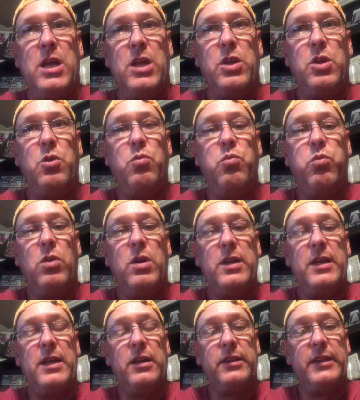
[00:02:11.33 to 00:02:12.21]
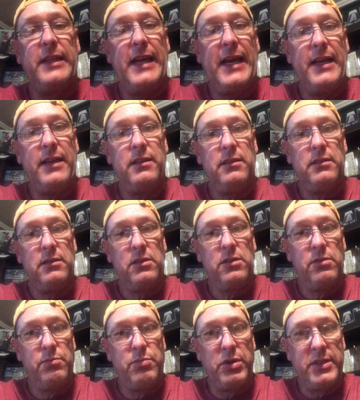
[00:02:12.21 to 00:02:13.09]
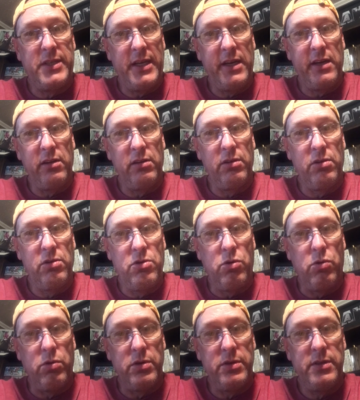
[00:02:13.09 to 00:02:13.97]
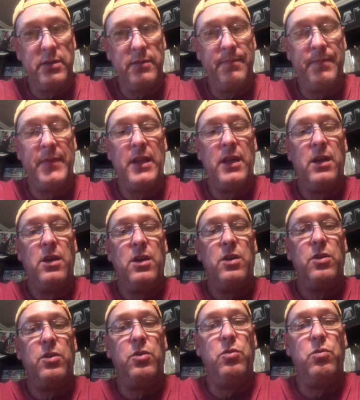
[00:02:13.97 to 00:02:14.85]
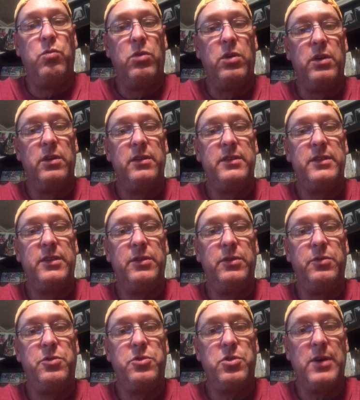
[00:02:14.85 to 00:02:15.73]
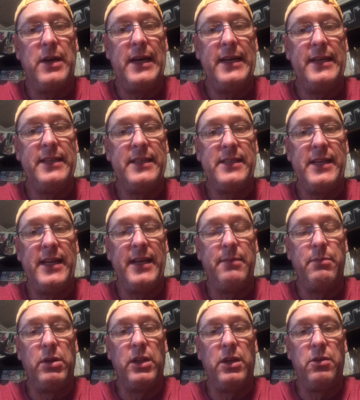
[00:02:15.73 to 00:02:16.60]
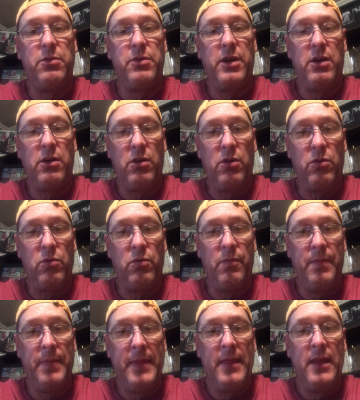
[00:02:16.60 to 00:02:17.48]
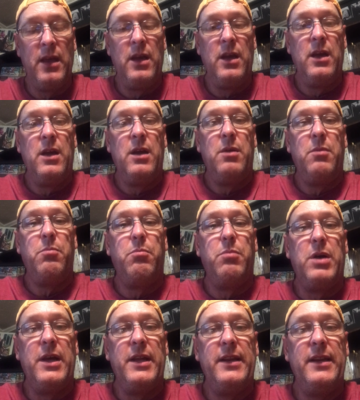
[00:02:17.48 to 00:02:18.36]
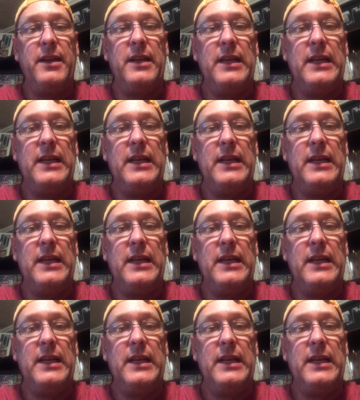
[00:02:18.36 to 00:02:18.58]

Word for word: you want on that particular course, you want to try to stay below the hole, but